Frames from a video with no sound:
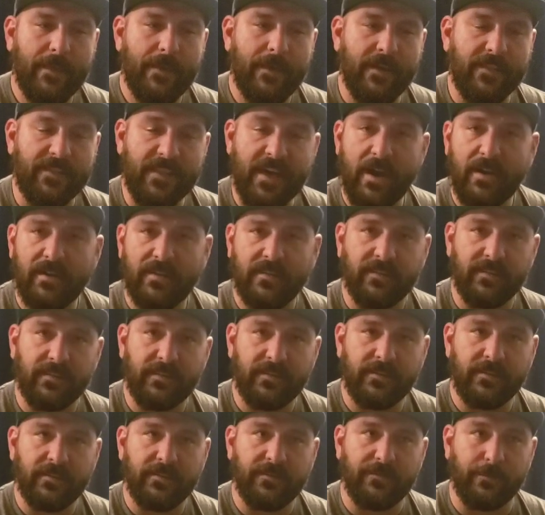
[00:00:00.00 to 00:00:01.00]
And that,
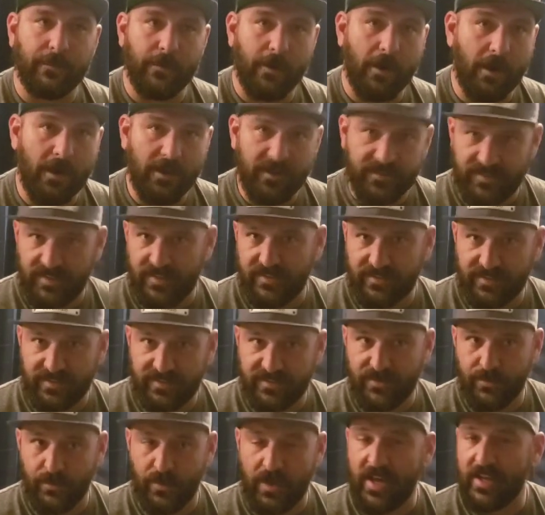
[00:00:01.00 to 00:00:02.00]
for us at
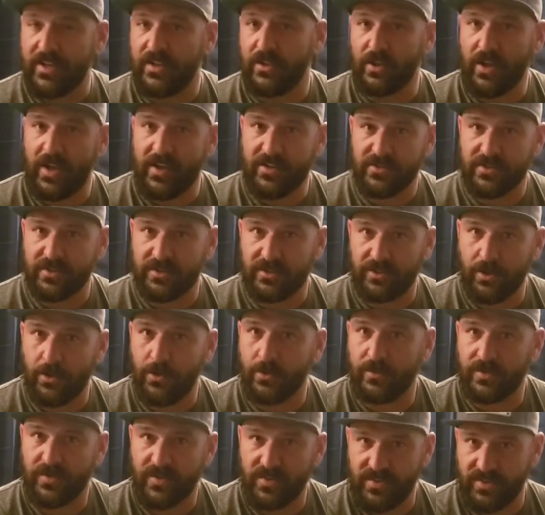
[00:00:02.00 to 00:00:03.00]
least, we had to actually
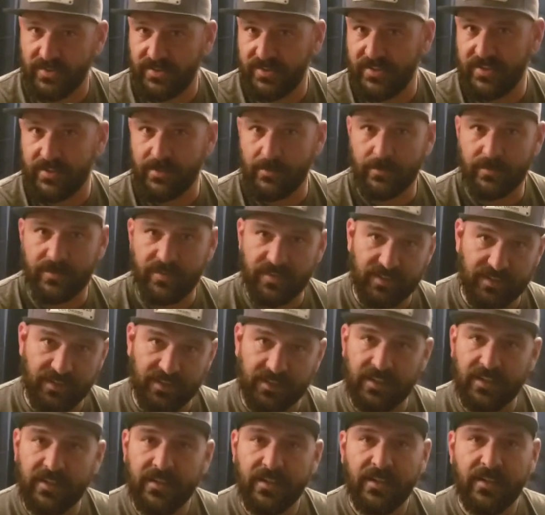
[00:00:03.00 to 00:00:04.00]
go to the DOT
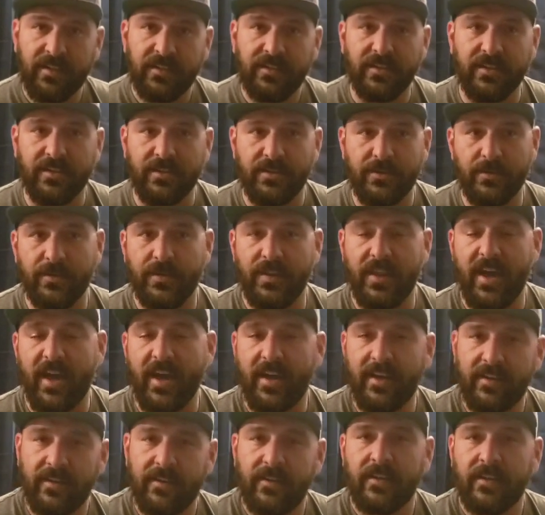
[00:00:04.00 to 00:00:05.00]
to do
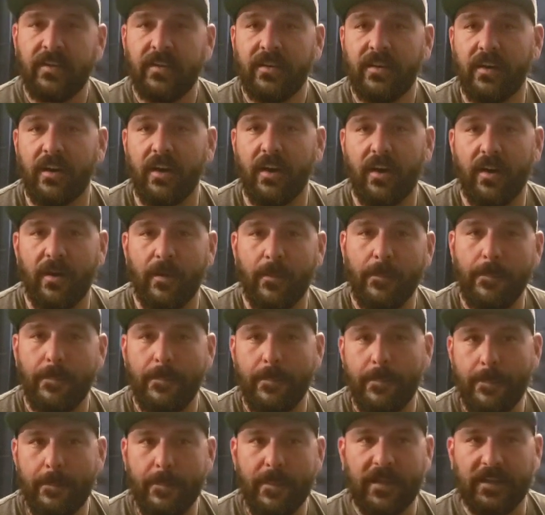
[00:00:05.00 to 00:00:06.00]
that.
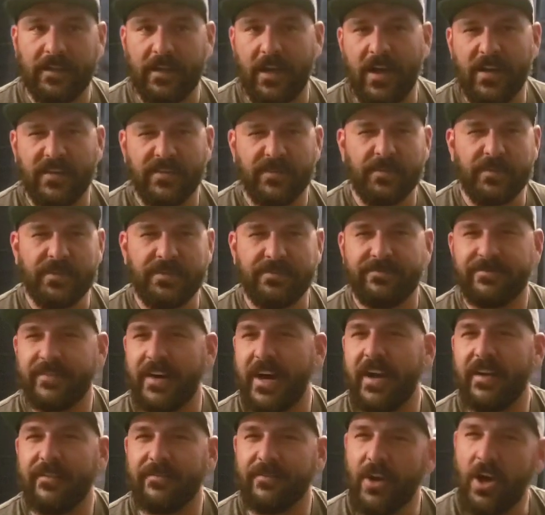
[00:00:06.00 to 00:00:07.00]
It cost me
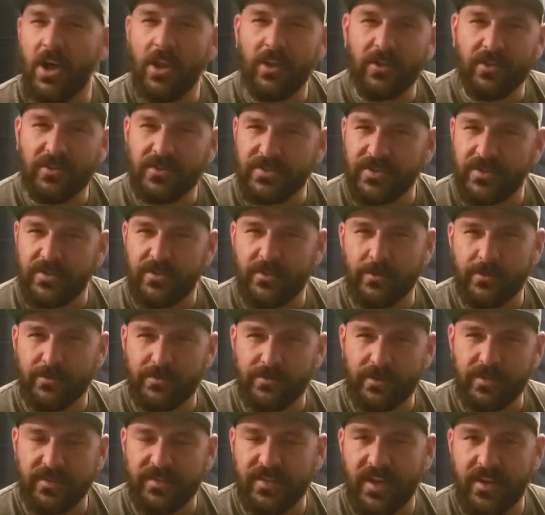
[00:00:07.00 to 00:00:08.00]
$5 to do
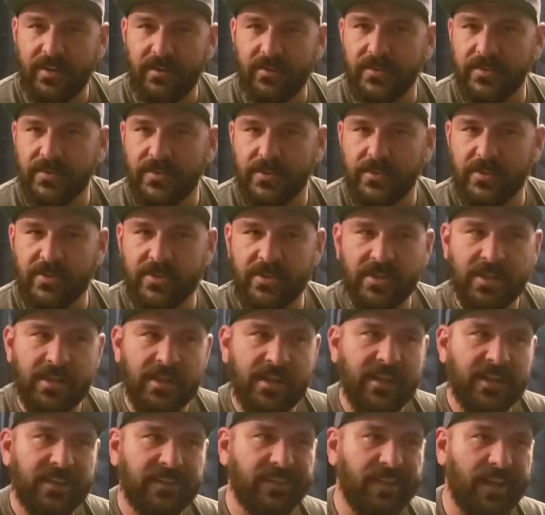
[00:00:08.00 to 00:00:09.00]
a title search.
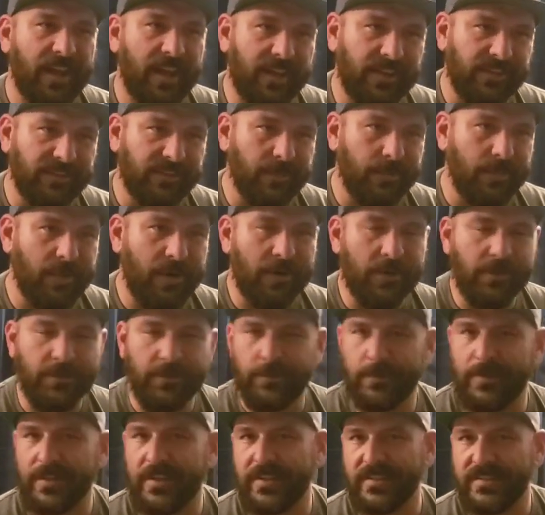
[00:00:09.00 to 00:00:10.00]
It takes about
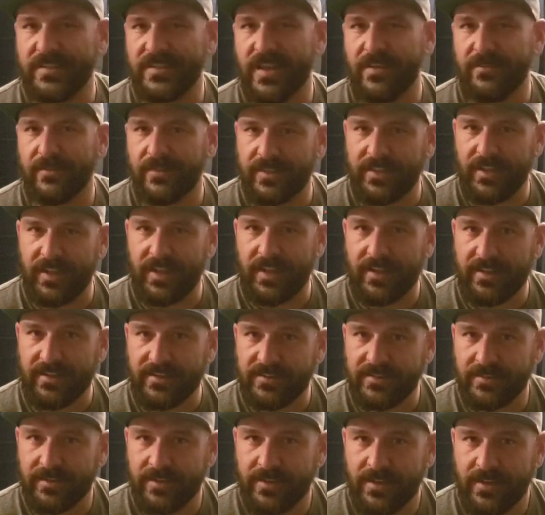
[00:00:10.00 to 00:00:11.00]
3 to 7
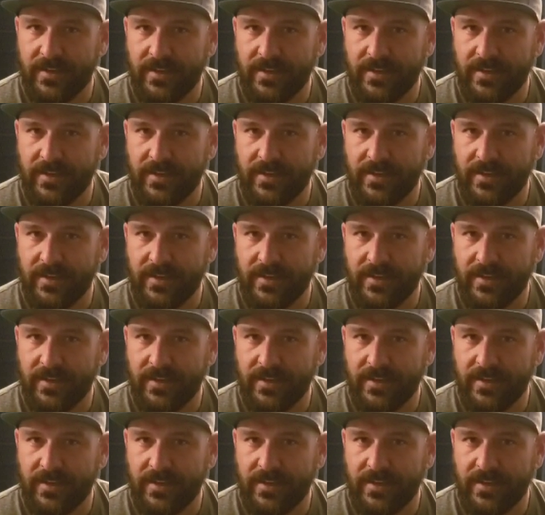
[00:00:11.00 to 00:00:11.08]
days.